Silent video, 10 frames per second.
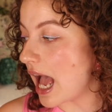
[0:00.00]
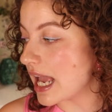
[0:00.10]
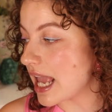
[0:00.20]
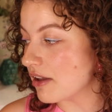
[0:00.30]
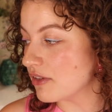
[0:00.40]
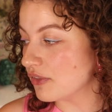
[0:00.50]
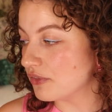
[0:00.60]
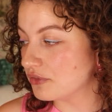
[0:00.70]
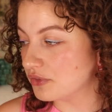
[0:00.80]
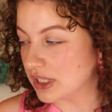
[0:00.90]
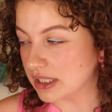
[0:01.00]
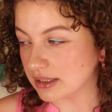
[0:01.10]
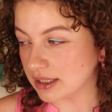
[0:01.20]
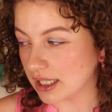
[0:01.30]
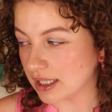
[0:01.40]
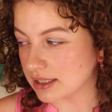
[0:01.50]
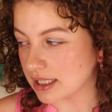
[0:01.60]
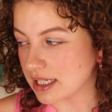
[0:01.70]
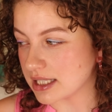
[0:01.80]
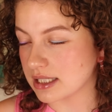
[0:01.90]
I have a feeling
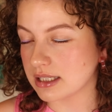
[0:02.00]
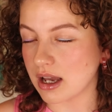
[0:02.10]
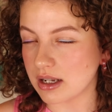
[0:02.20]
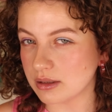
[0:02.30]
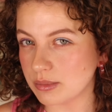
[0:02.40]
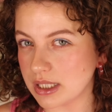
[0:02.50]
that it's gonna